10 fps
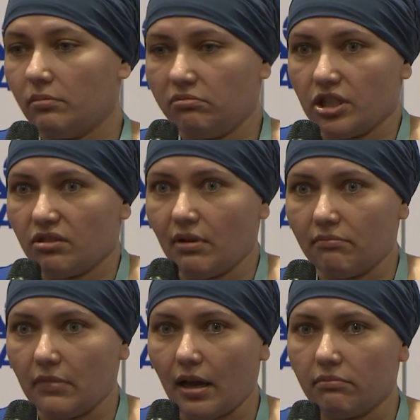which
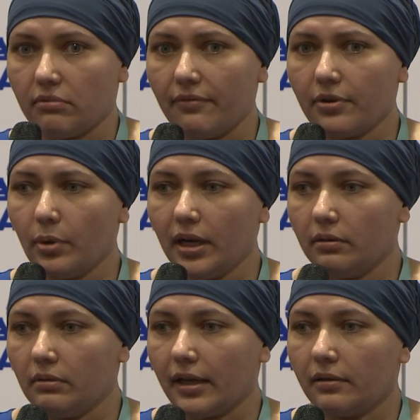are
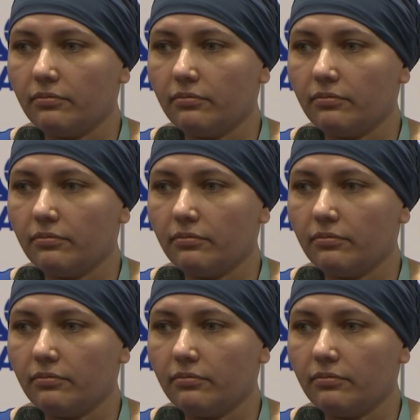everywhere, like